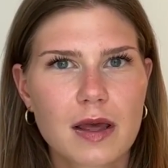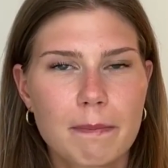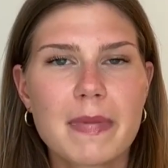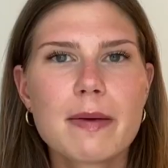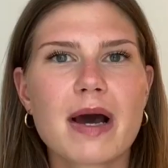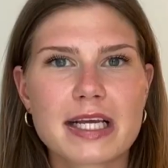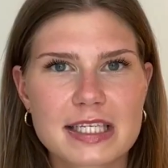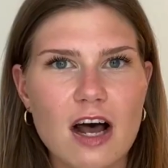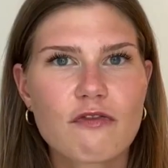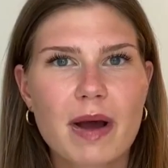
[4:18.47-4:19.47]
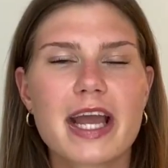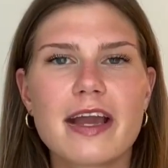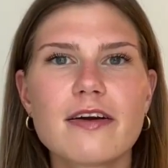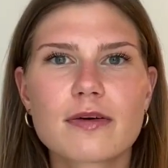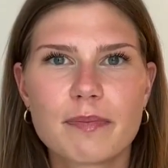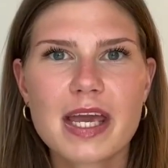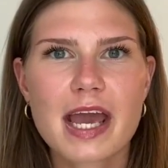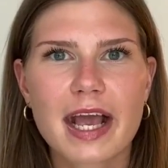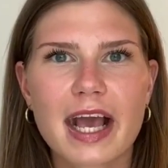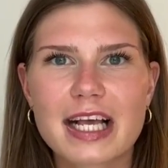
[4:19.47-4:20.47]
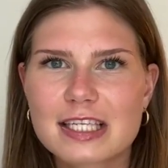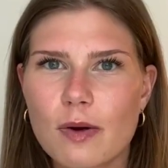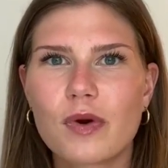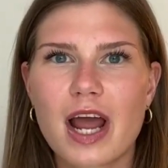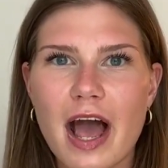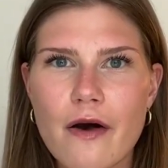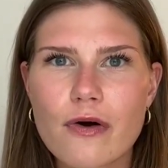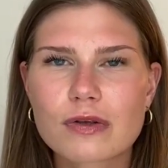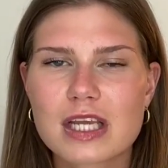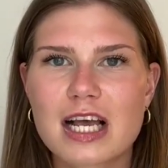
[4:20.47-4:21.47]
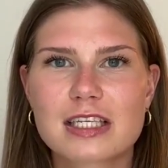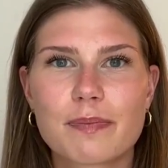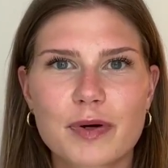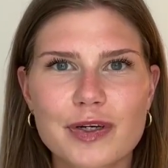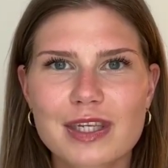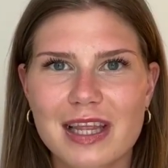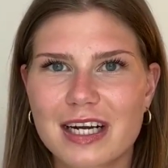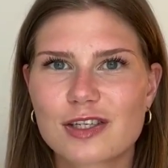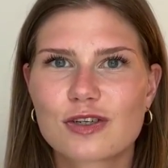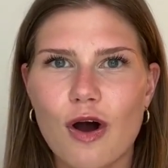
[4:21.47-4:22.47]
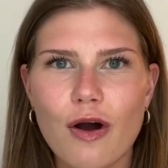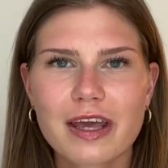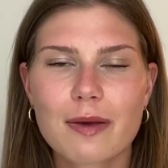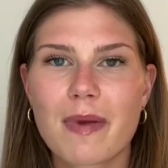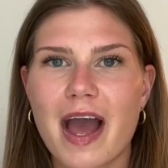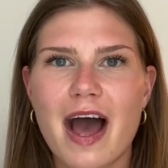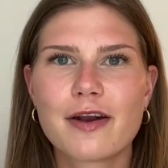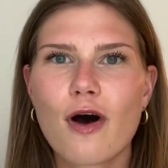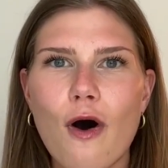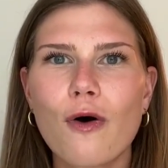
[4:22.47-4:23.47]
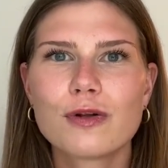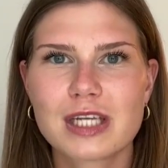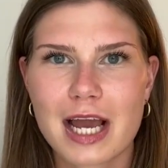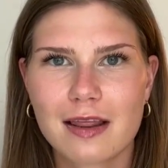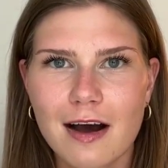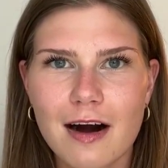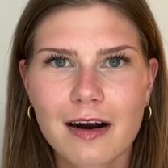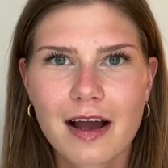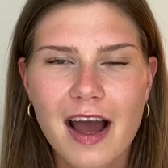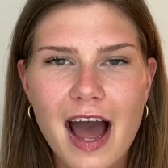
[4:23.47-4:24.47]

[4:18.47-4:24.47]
Me, myself, my inner being is someone else as the person that is talking in my head all day long.